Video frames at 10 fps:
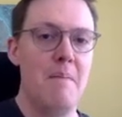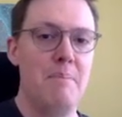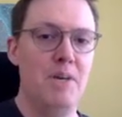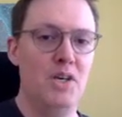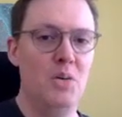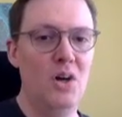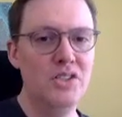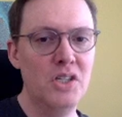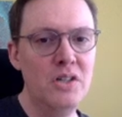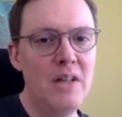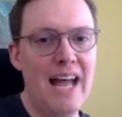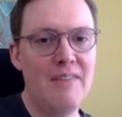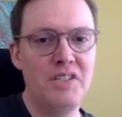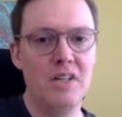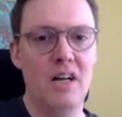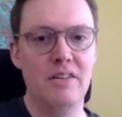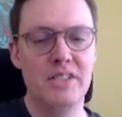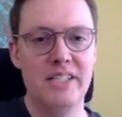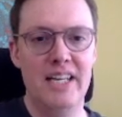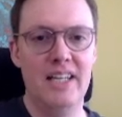But you also have to
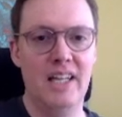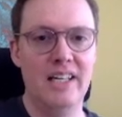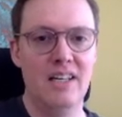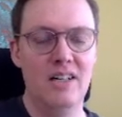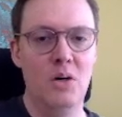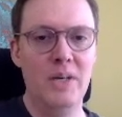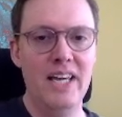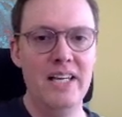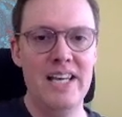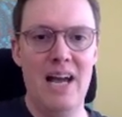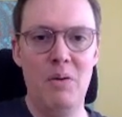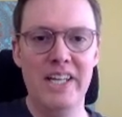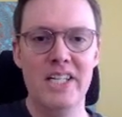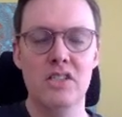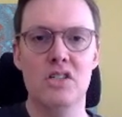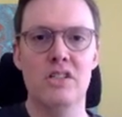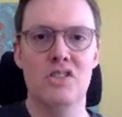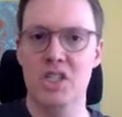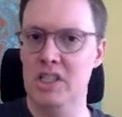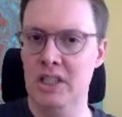understand, like, okay, now I can
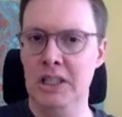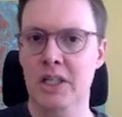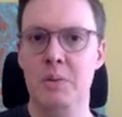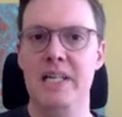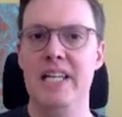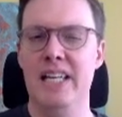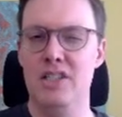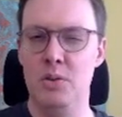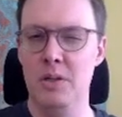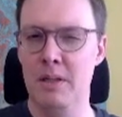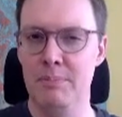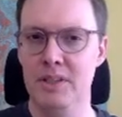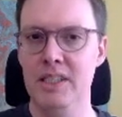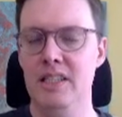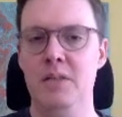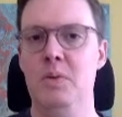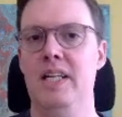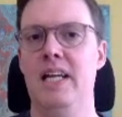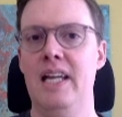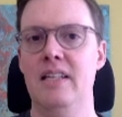just liquidate into a completely
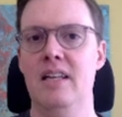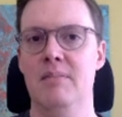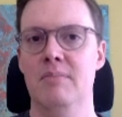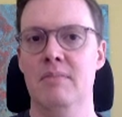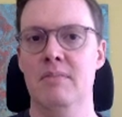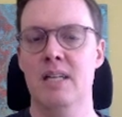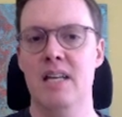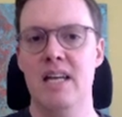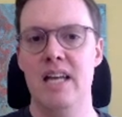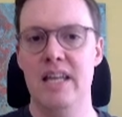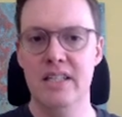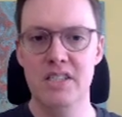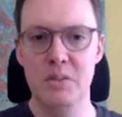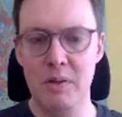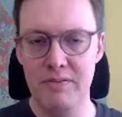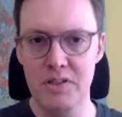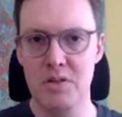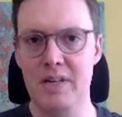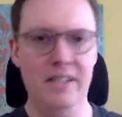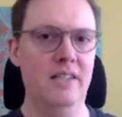winning endgame. And this is what Fischer
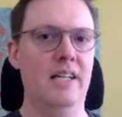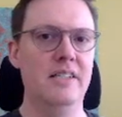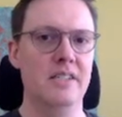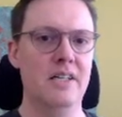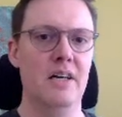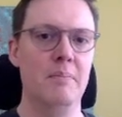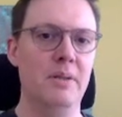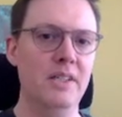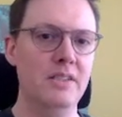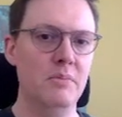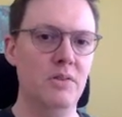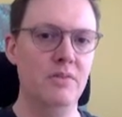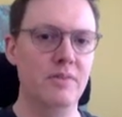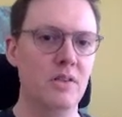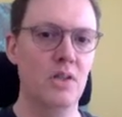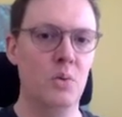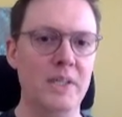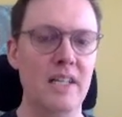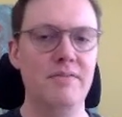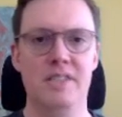recognizes here and plays the move
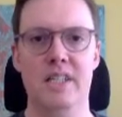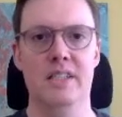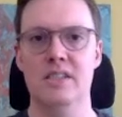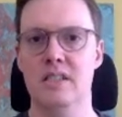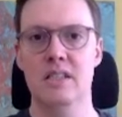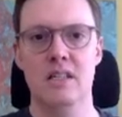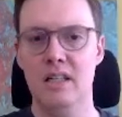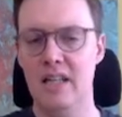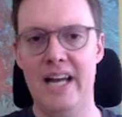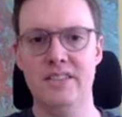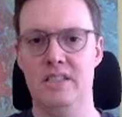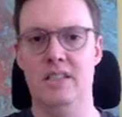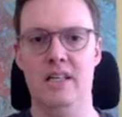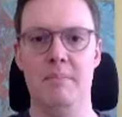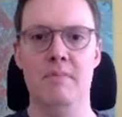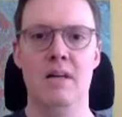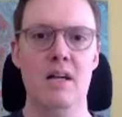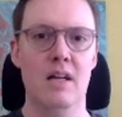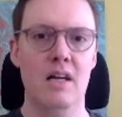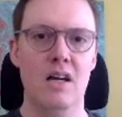Queen F6, exclam.
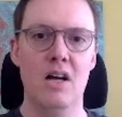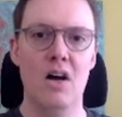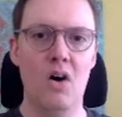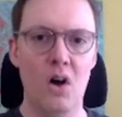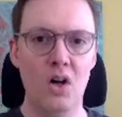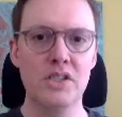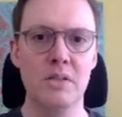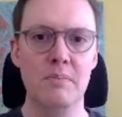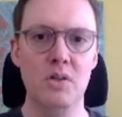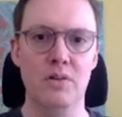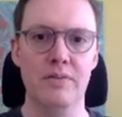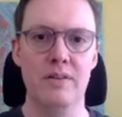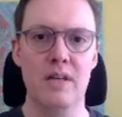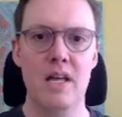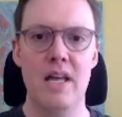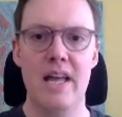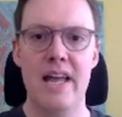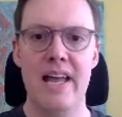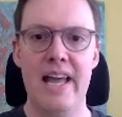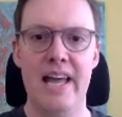Awesome move.
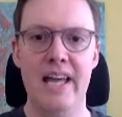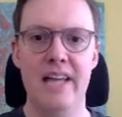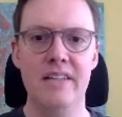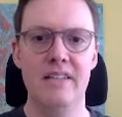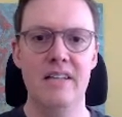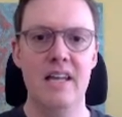And